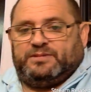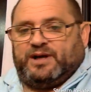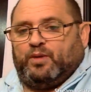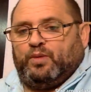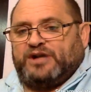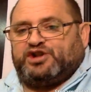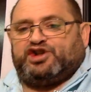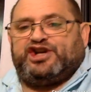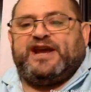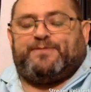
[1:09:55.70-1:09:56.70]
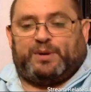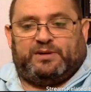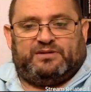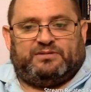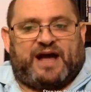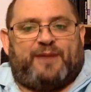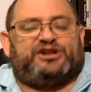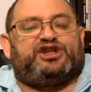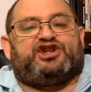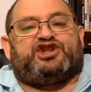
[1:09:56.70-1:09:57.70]
What's cheap? How
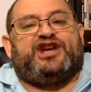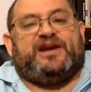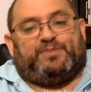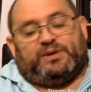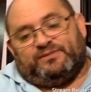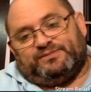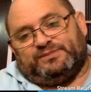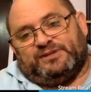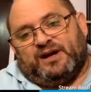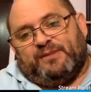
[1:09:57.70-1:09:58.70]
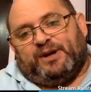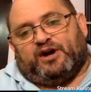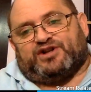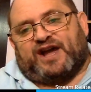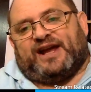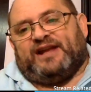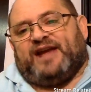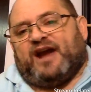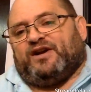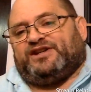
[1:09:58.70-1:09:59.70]
much is cheap? Because I can
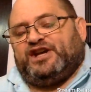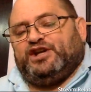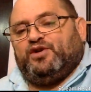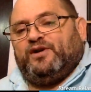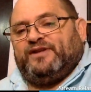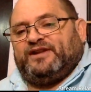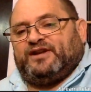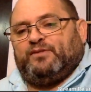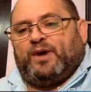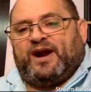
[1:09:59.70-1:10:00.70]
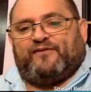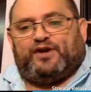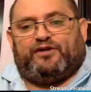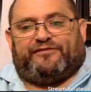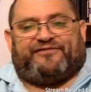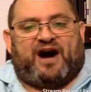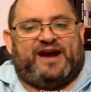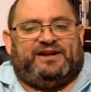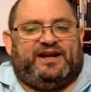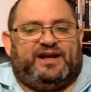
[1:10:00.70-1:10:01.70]
guarantee you that whatever you're
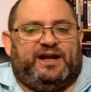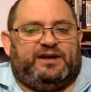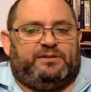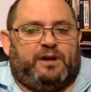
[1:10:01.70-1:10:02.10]
finding in